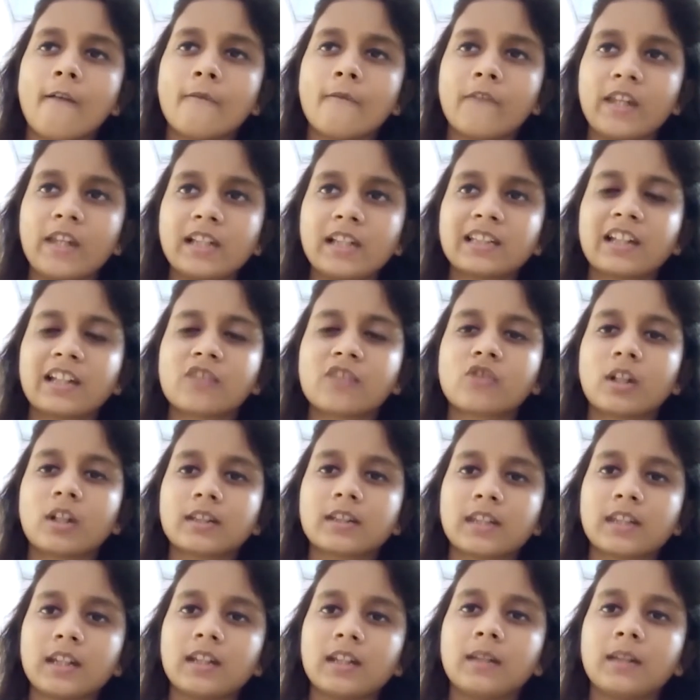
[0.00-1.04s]
feels like
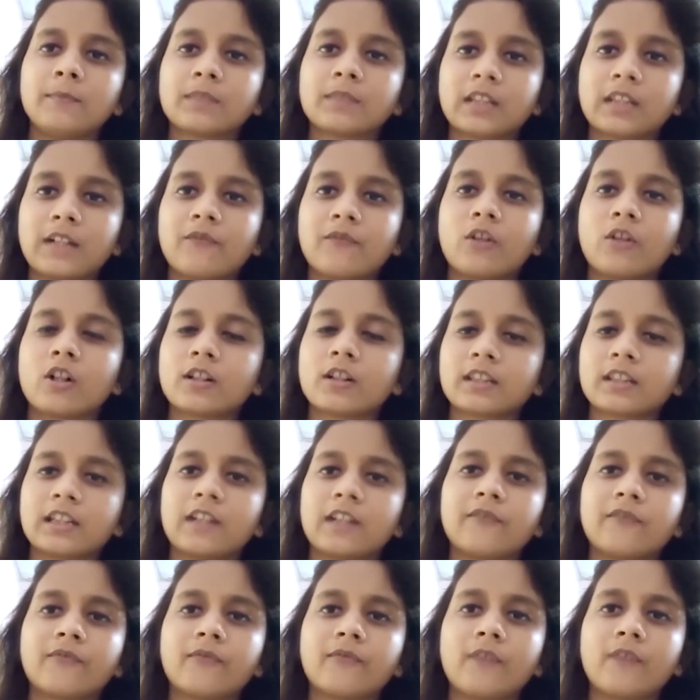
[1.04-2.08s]
shutting himself or
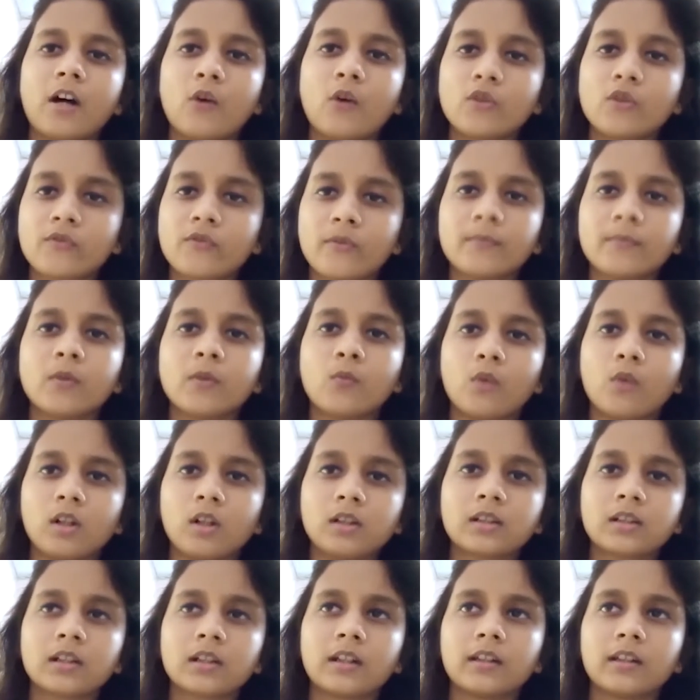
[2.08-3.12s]
herself out from the
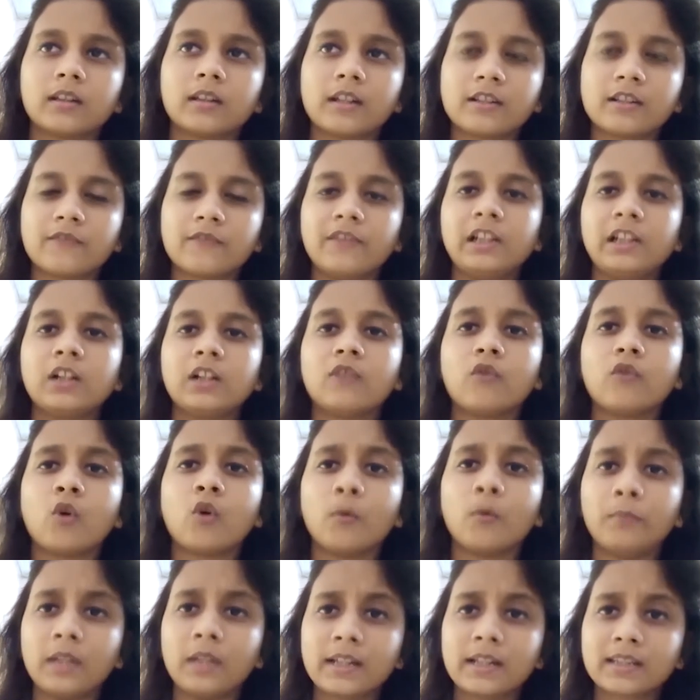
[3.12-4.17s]
world. There's a feeling of
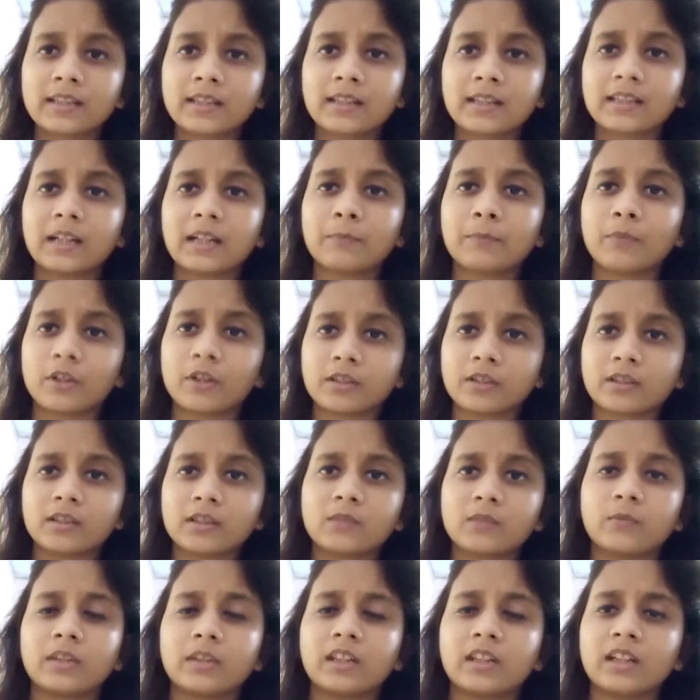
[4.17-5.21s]
hopelessness that
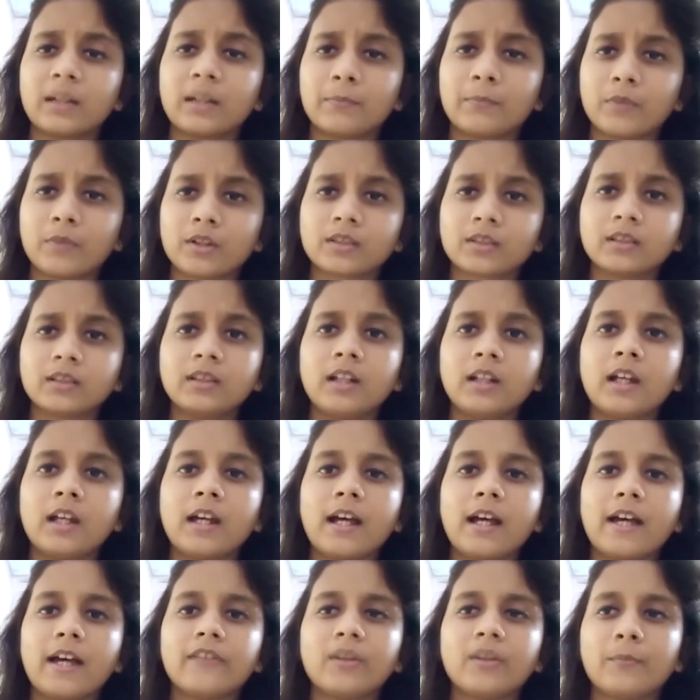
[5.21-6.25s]
persists within that person,
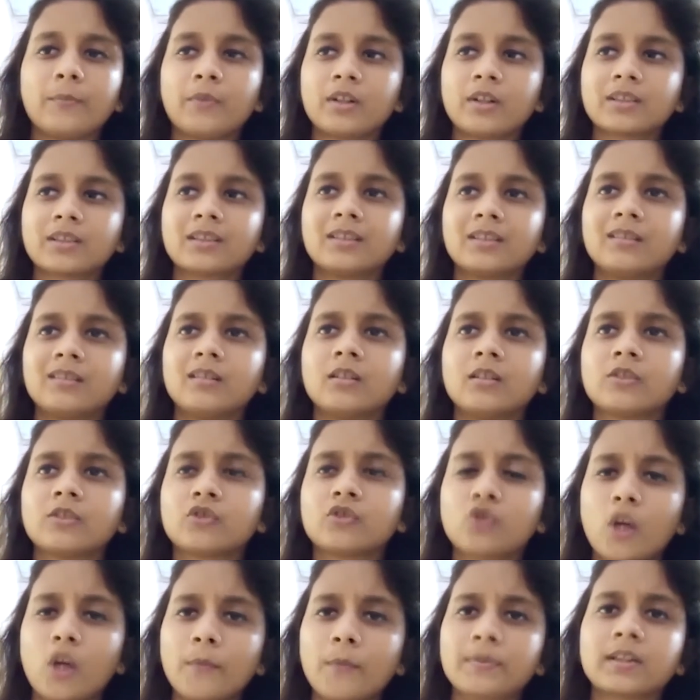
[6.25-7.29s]
and the person
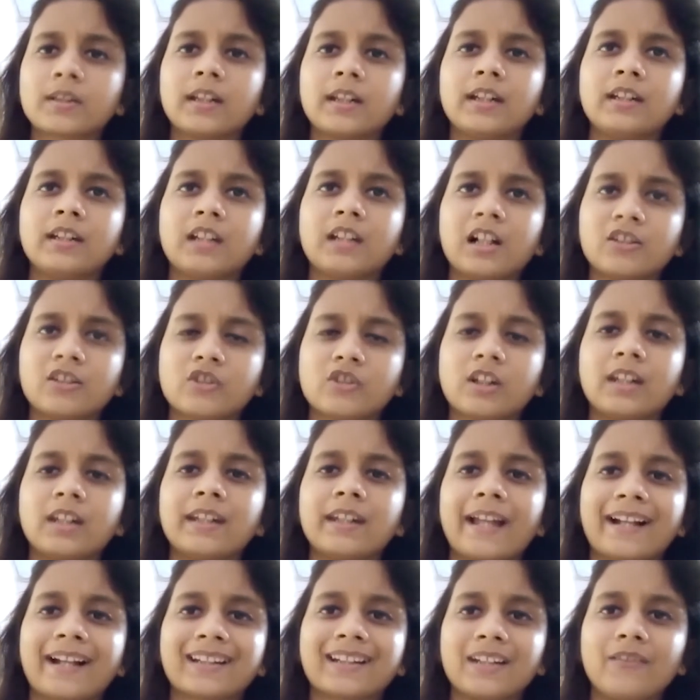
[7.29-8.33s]
stops
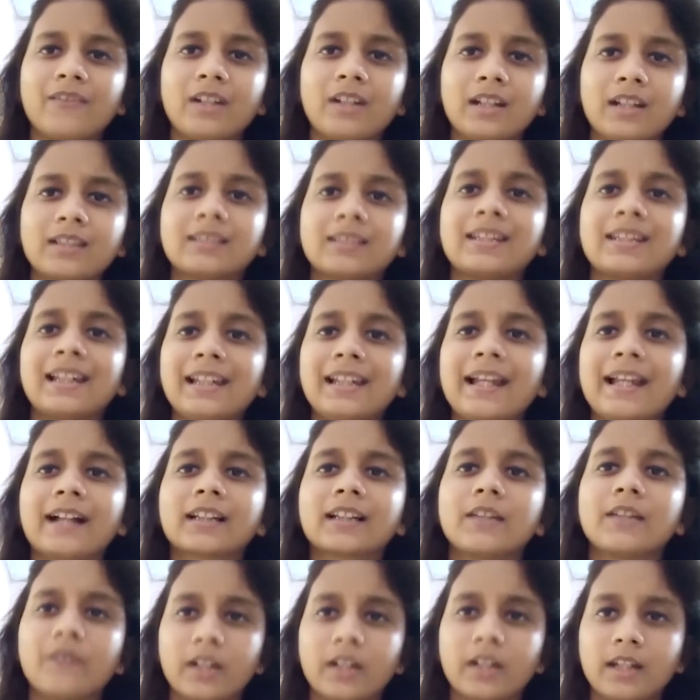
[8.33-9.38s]
indulging in activities, daily
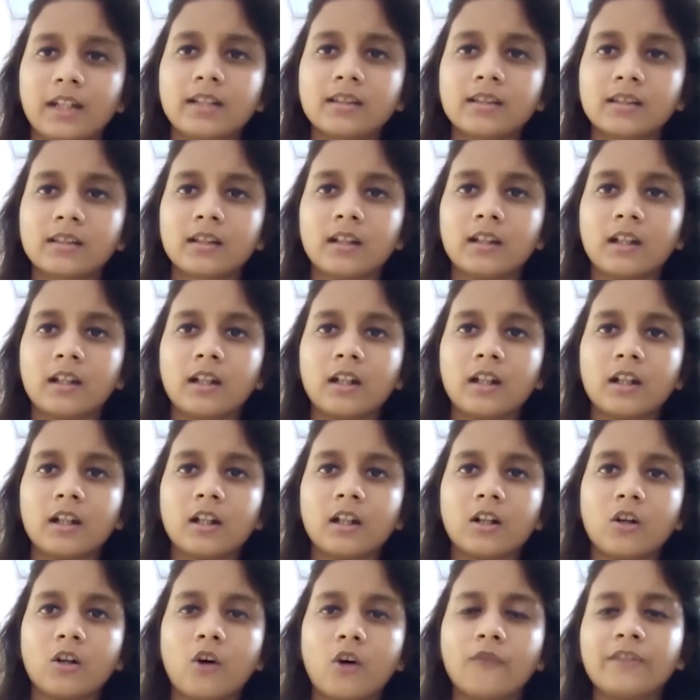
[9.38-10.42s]
activities
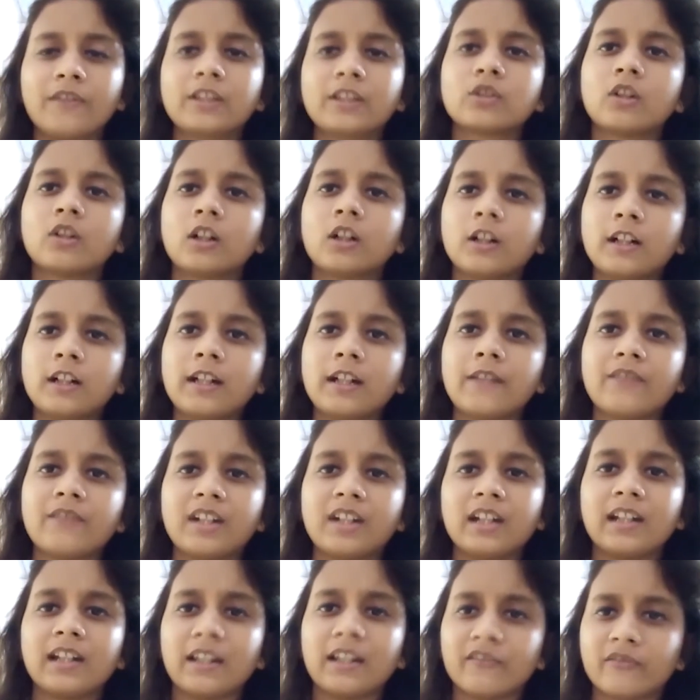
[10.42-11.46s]
of his or her
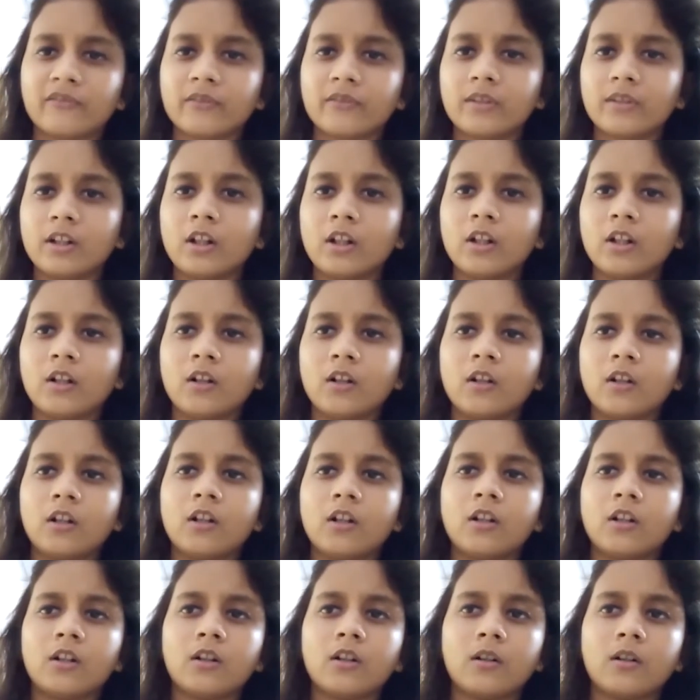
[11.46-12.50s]
everyday
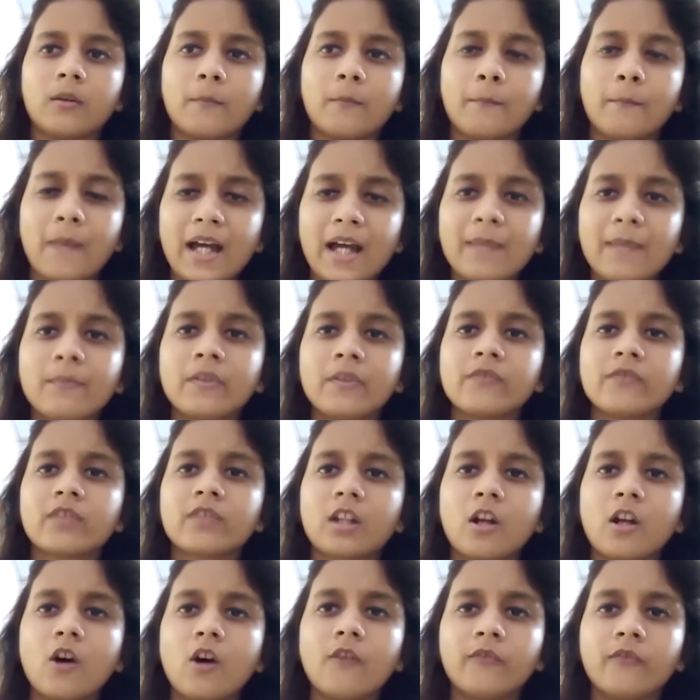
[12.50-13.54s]
life. My
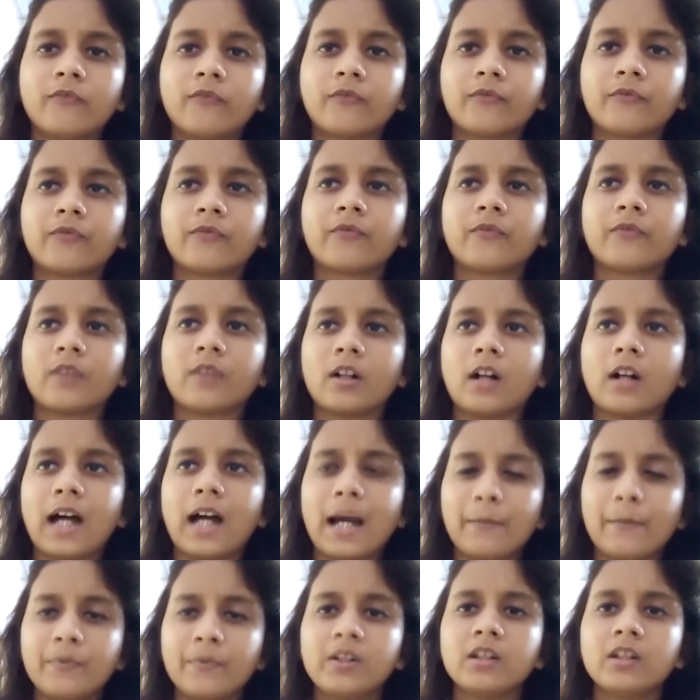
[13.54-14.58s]
mantra of uh,
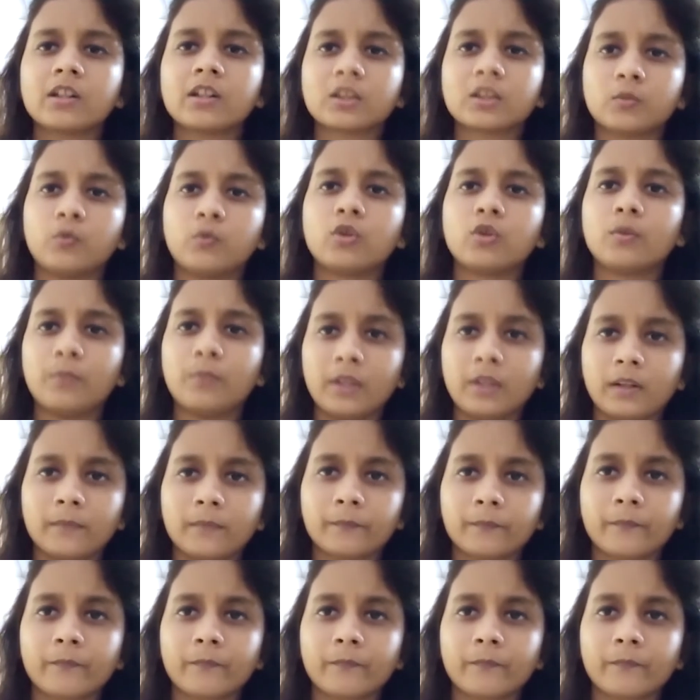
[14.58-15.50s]
happiness would be,